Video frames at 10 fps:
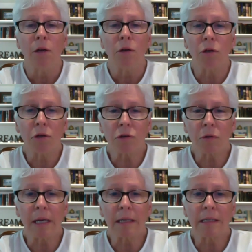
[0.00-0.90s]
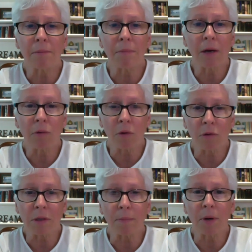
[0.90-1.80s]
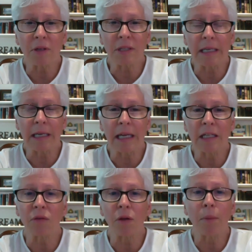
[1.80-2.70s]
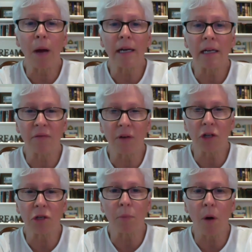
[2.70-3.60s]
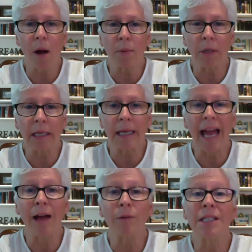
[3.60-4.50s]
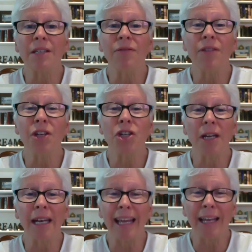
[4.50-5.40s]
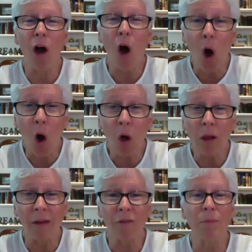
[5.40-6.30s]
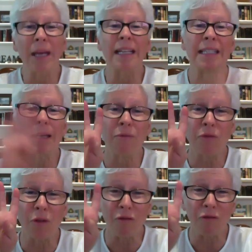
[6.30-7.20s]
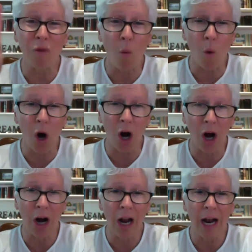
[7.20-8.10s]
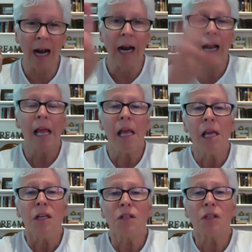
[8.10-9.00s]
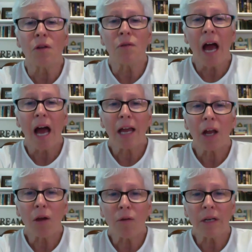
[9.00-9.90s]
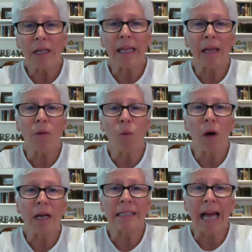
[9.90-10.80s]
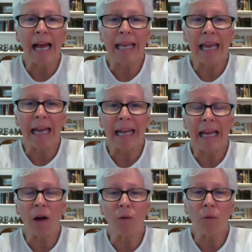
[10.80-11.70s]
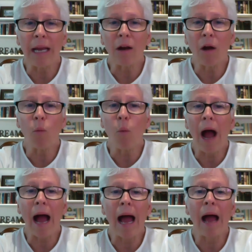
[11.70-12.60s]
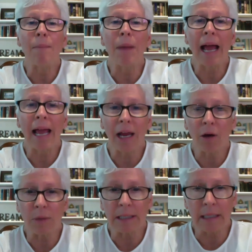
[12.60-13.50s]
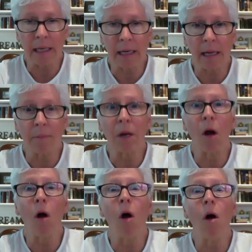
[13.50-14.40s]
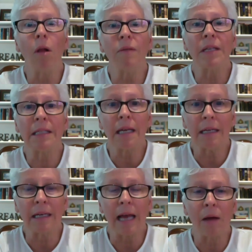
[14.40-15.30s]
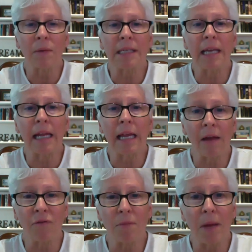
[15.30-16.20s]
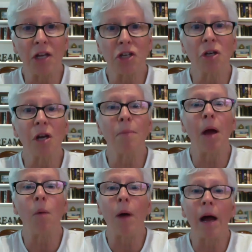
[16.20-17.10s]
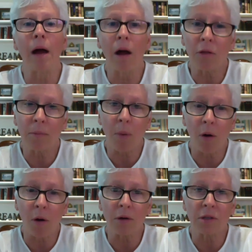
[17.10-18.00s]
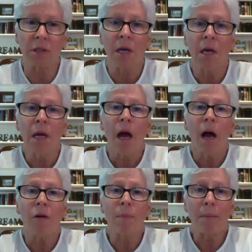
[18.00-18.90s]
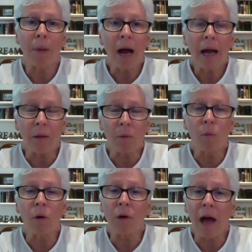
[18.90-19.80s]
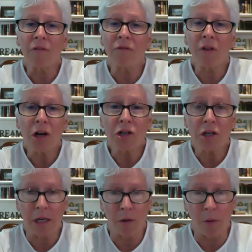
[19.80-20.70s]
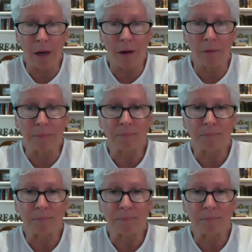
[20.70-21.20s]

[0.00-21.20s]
nutrients and minerals a person needs for their body to function properly, I was deficient in all of them except for 4. So not only was I getting a read on why my hair was thinning, but all of a sudden I was getting information about why other parts of my body were not functioning well.